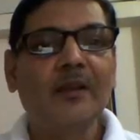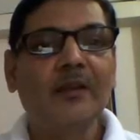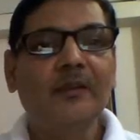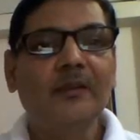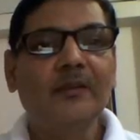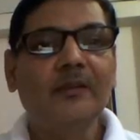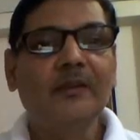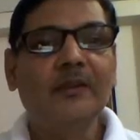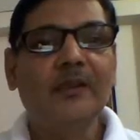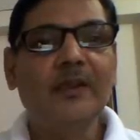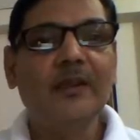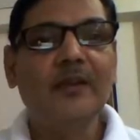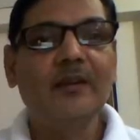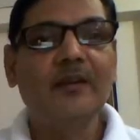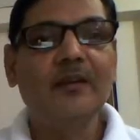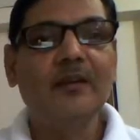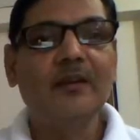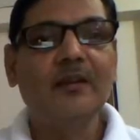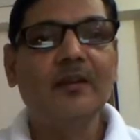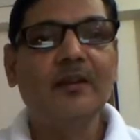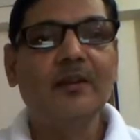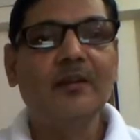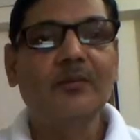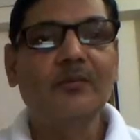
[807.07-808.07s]

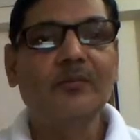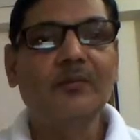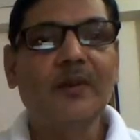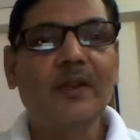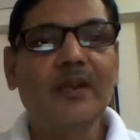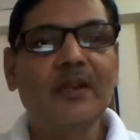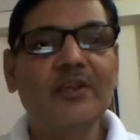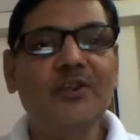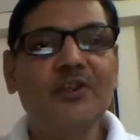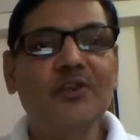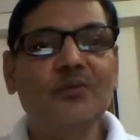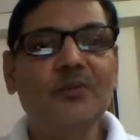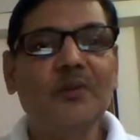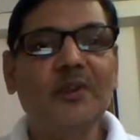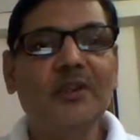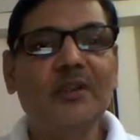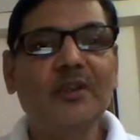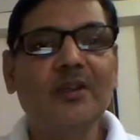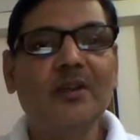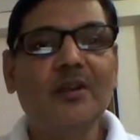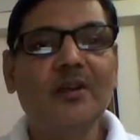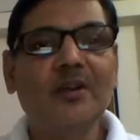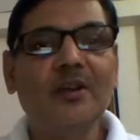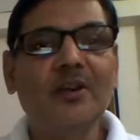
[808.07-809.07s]
then flies with
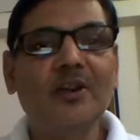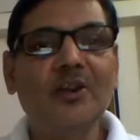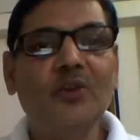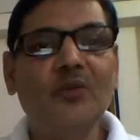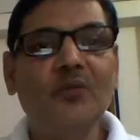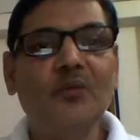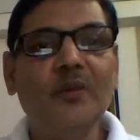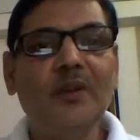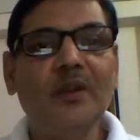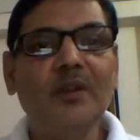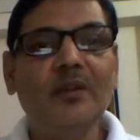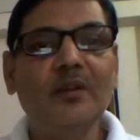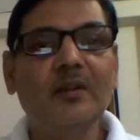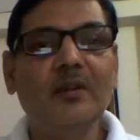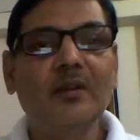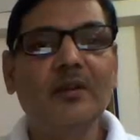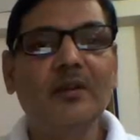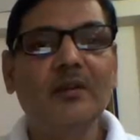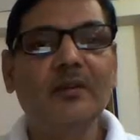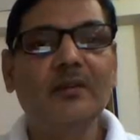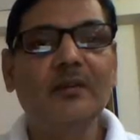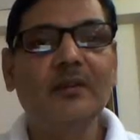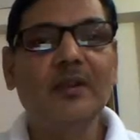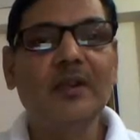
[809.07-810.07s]
curled wing,
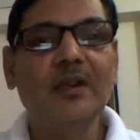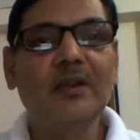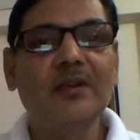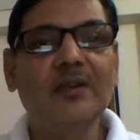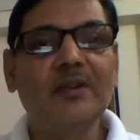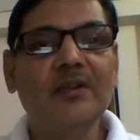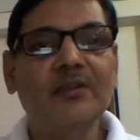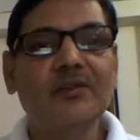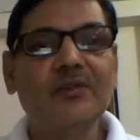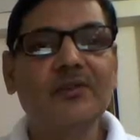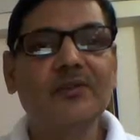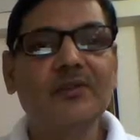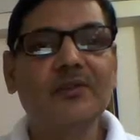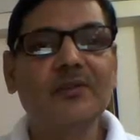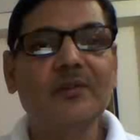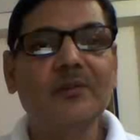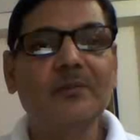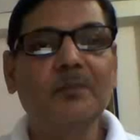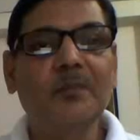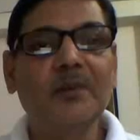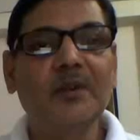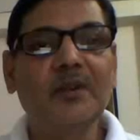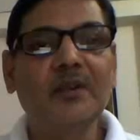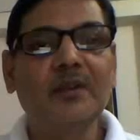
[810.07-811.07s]
that is
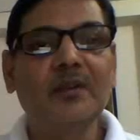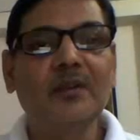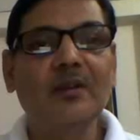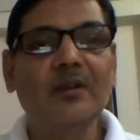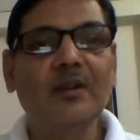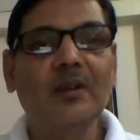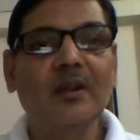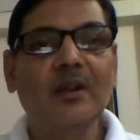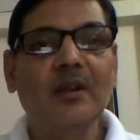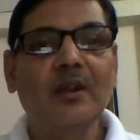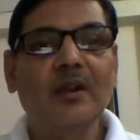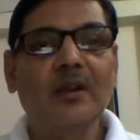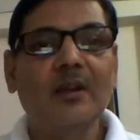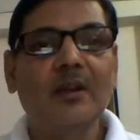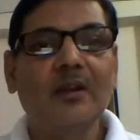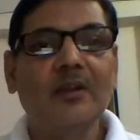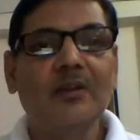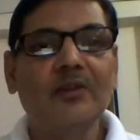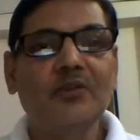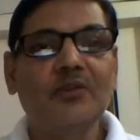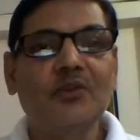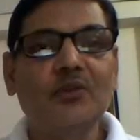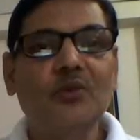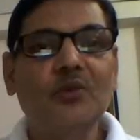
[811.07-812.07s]
being
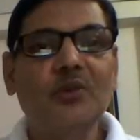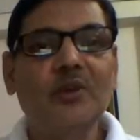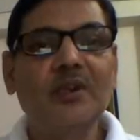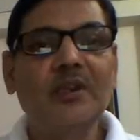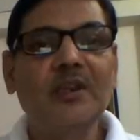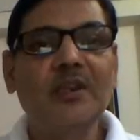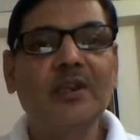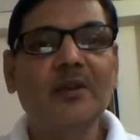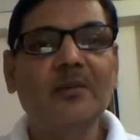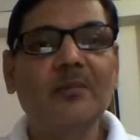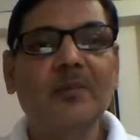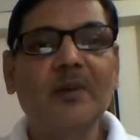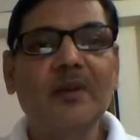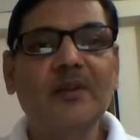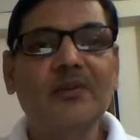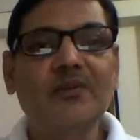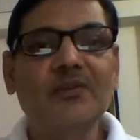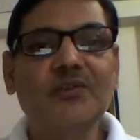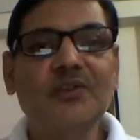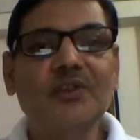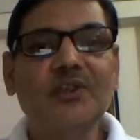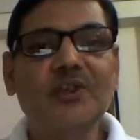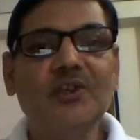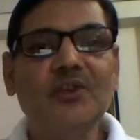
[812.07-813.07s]
shown here by
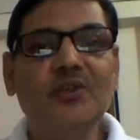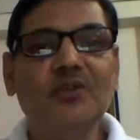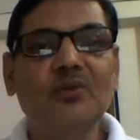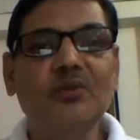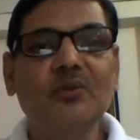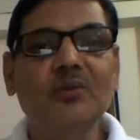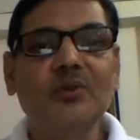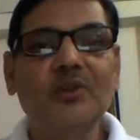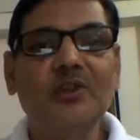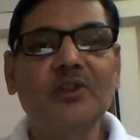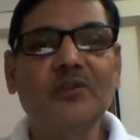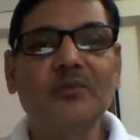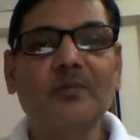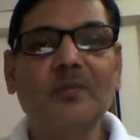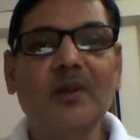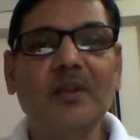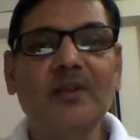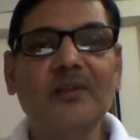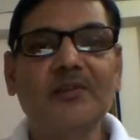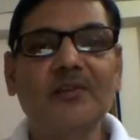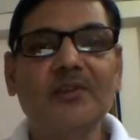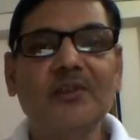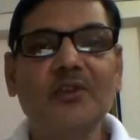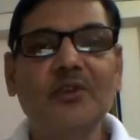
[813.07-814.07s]
CU,
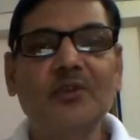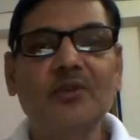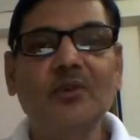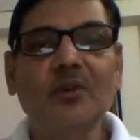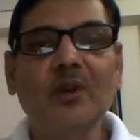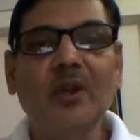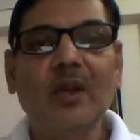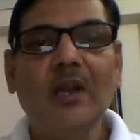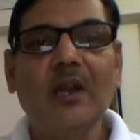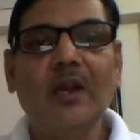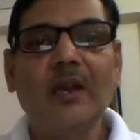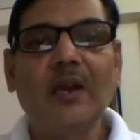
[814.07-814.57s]
small cu,